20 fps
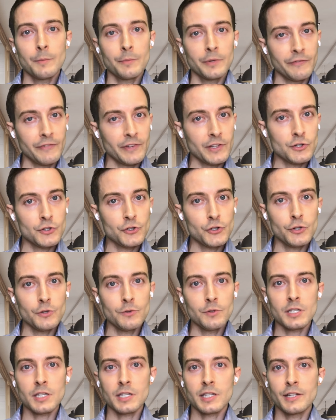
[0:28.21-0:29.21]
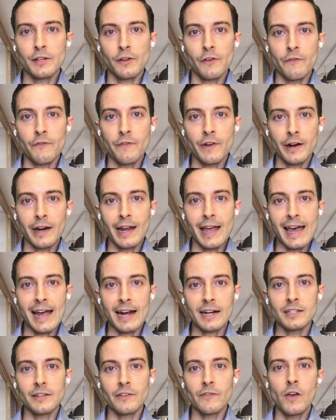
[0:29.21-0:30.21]
previous Junes, still very
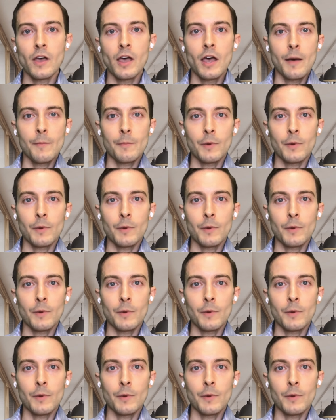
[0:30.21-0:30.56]
active,